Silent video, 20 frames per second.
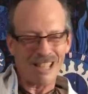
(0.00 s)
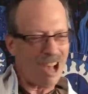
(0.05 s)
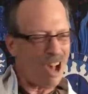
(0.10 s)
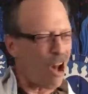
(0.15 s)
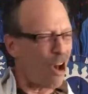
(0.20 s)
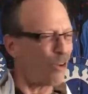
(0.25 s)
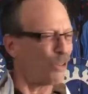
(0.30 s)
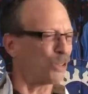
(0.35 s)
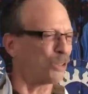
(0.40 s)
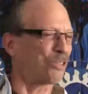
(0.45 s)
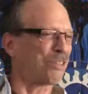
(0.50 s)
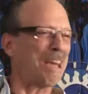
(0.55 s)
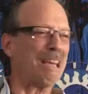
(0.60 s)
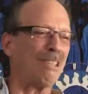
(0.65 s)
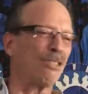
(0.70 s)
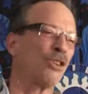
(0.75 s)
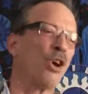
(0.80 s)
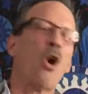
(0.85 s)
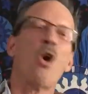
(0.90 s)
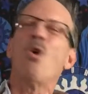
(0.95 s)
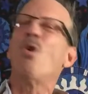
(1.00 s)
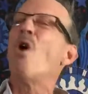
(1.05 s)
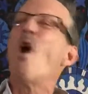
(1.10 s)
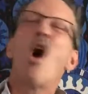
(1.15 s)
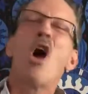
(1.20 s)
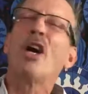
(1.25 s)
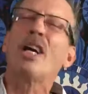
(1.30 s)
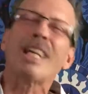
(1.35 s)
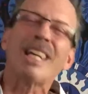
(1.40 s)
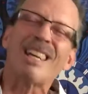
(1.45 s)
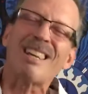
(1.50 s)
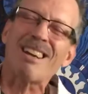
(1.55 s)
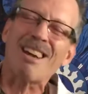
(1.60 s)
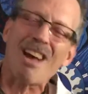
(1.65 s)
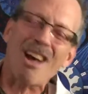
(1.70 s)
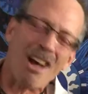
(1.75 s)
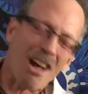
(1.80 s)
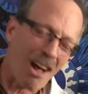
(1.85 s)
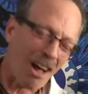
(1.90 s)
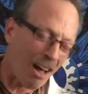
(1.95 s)
Don't take no work
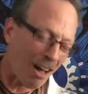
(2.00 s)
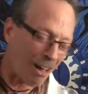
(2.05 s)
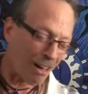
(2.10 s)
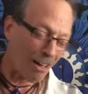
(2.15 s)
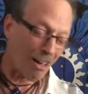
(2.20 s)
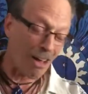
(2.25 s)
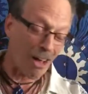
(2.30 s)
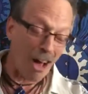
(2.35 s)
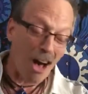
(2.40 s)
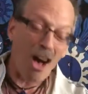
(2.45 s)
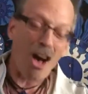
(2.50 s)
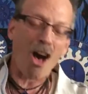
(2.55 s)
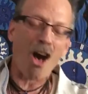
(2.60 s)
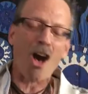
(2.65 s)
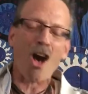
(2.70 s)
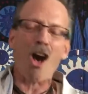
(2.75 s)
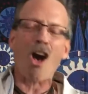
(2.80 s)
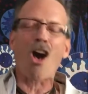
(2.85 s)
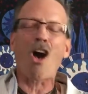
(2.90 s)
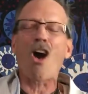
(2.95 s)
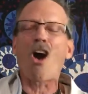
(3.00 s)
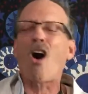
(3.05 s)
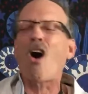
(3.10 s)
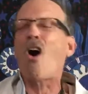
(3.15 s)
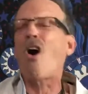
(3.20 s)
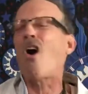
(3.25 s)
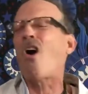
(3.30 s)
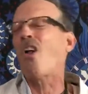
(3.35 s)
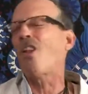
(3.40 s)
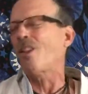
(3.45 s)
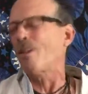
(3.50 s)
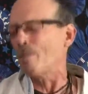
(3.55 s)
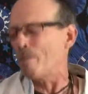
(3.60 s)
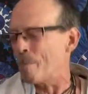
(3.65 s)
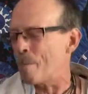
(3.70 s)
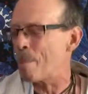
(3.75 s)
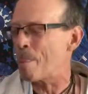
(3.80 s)
at all.